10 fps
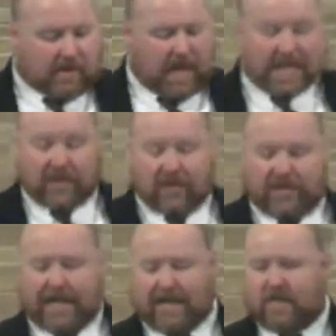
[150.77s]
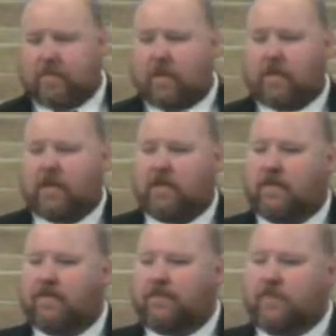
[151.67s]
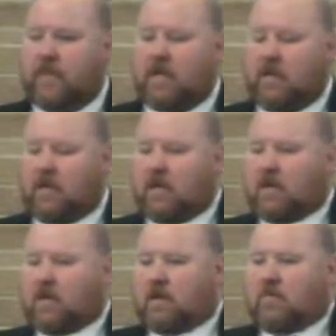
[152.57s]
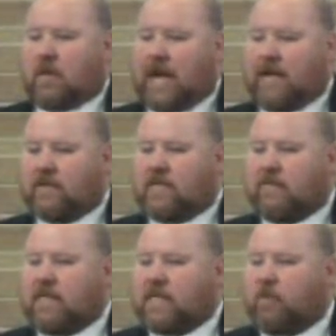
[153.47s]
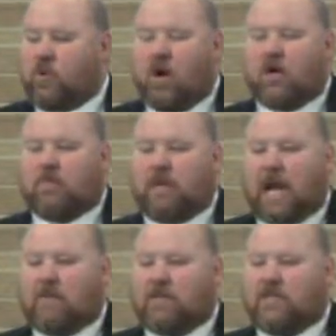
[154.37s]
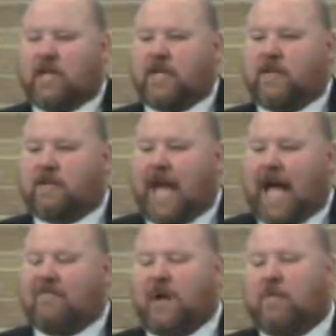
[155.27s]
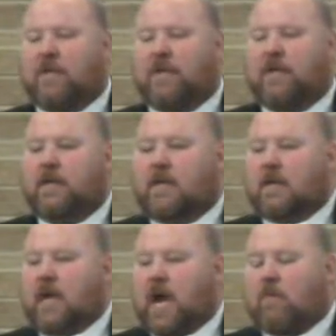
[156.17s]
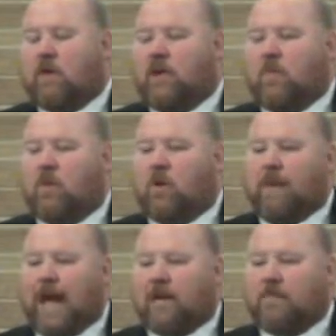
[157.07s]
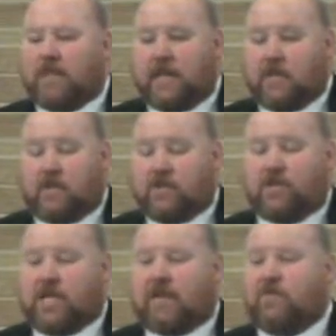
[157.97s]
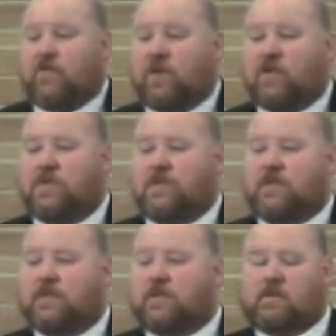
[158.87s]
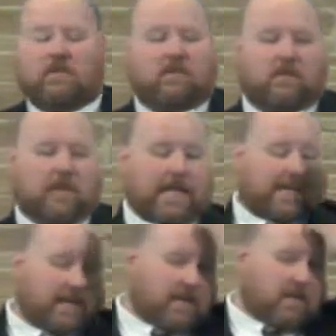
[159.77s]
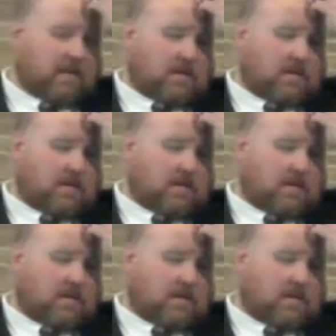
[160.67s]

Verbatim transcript: That's a good testimony. When I hear that somebody's more honorable, I want to study their life. I want to, I want to know more about them. You just have two verses. That's it.